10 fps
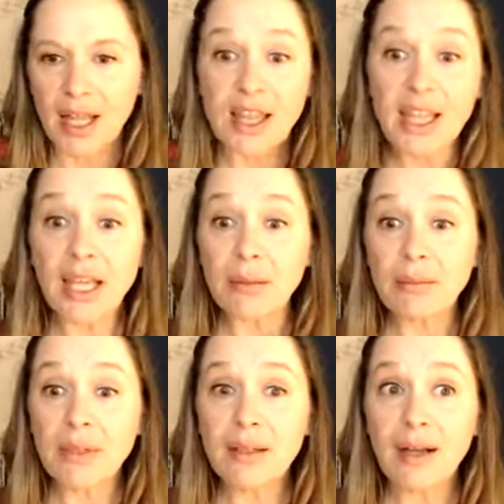
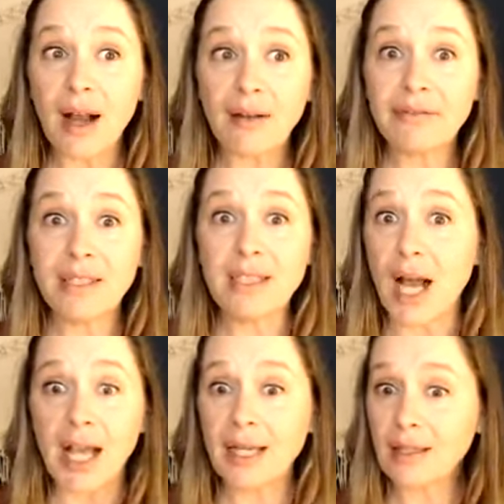theme of
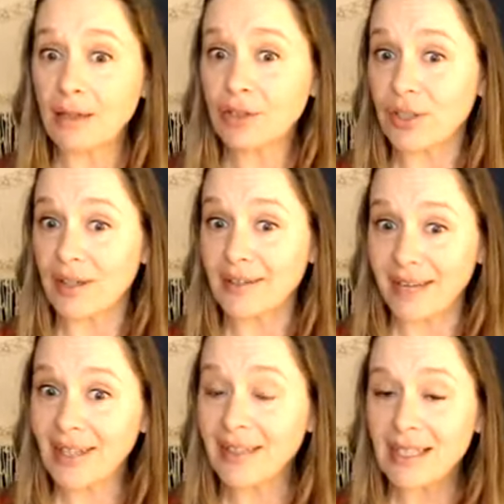diet culture,
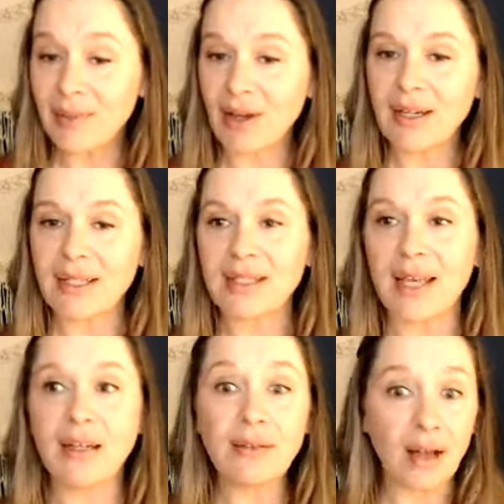right? Let's be honest. And
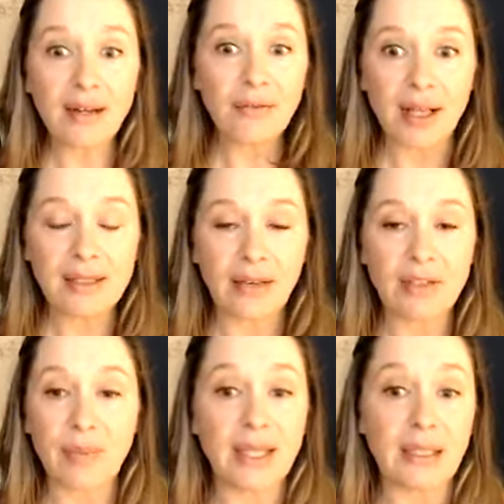a lot of us have
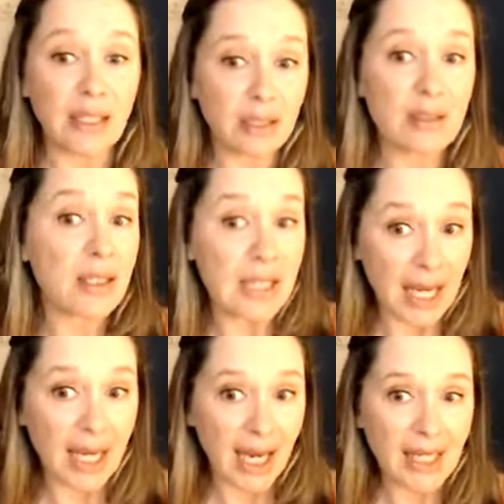spent years,
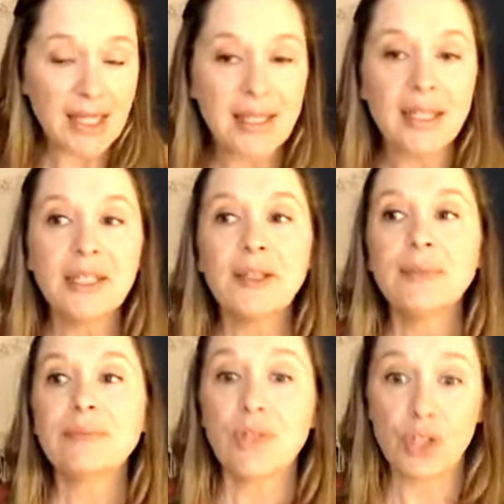decades
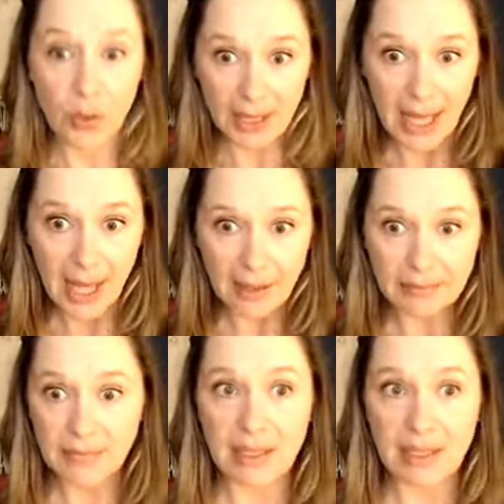doing that in